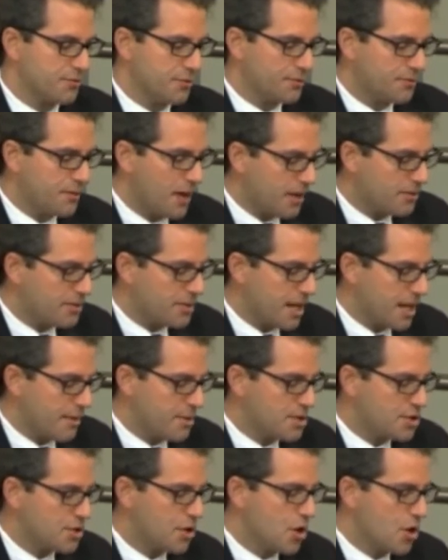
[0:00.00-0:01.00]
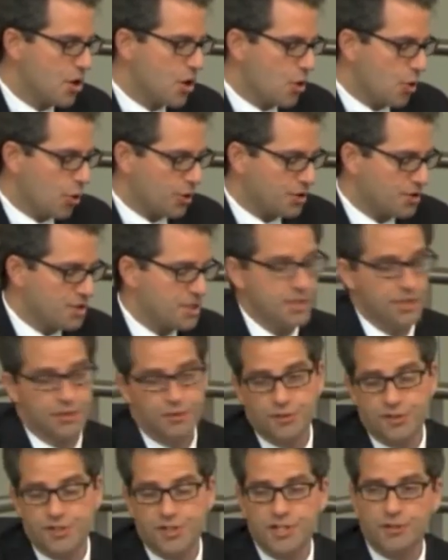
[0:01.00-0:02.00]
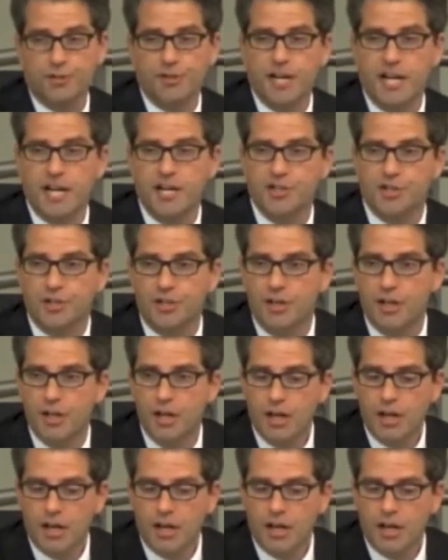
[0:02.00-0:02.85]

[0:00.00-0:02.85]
for fire damage or continued deterioration.